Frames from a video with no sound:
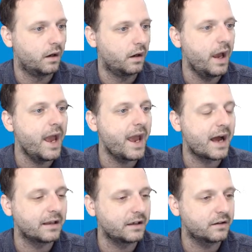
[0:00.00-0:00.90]
Hey,
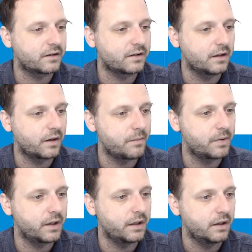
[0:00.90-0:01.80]
Ali, good to see you again,
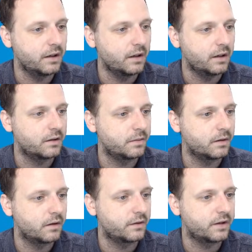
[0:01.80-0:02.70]
buddy. It's been a
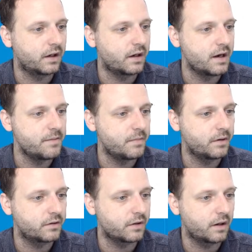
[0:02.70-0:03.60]
long time.
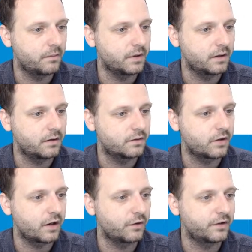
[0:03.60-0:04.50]
Trying
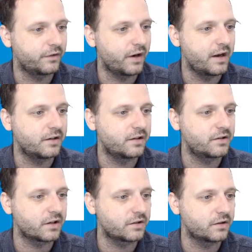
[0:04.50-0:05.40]
to go different. Any
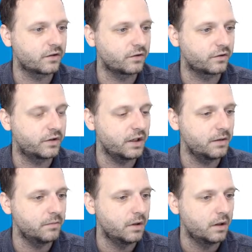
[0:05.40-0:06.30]
suggestions on your
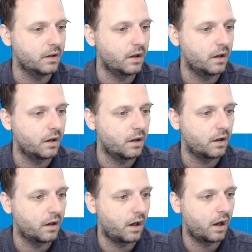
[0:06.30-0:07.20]
team?
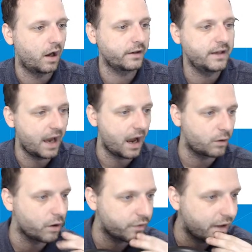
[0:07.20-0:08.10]
Yeah, I'll
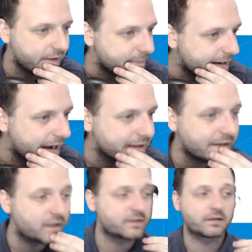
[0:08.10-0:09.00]
go through that in a minute, Ali,
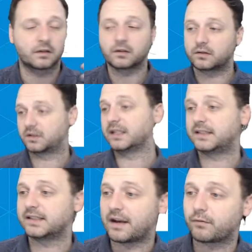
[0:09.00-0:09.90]
because this
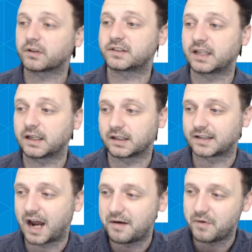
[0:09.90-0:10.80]
is everyone's tinker
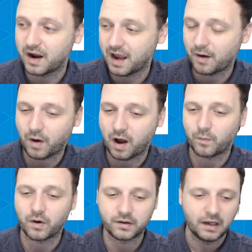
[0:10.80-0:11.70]
time, right? I
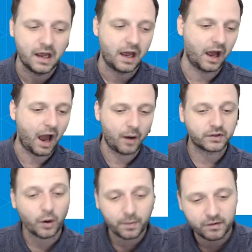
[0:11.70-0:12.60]
want. I was
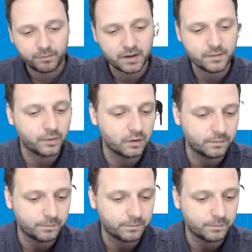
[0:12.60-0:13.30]
hoping if people